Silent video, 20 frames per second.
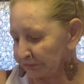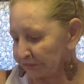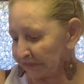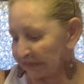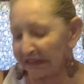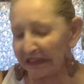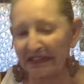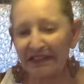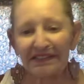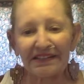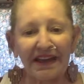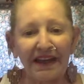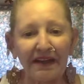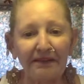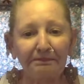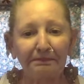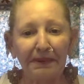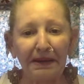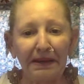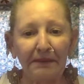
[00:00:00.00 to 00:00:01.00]
We need to
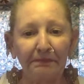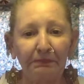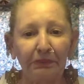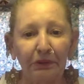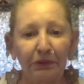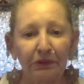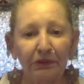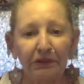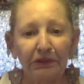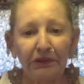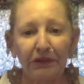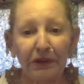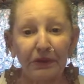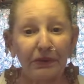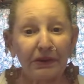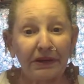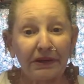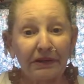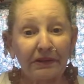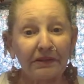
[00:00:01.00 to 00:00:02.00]
have people, you
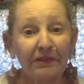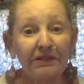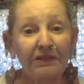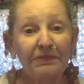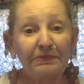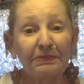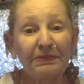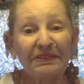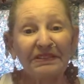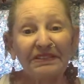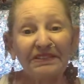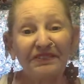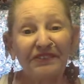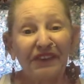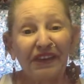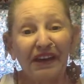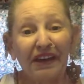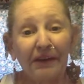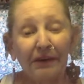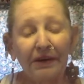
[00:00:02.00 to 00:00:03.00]
know, in
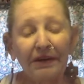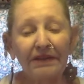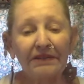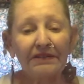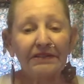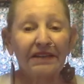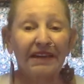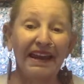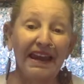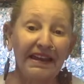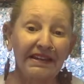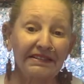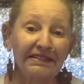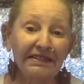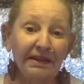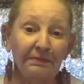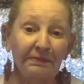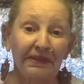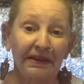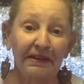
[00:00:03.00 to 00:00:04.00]
specific areas in case
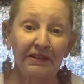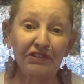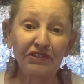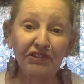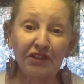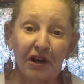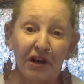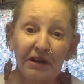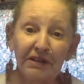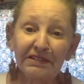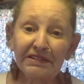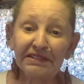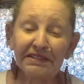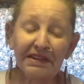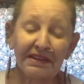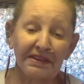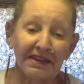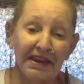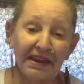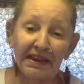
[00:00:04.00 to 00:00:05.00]
something starts
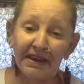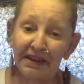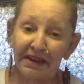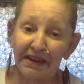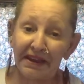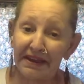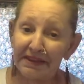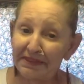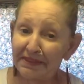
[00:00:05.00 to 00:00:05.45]
that they can get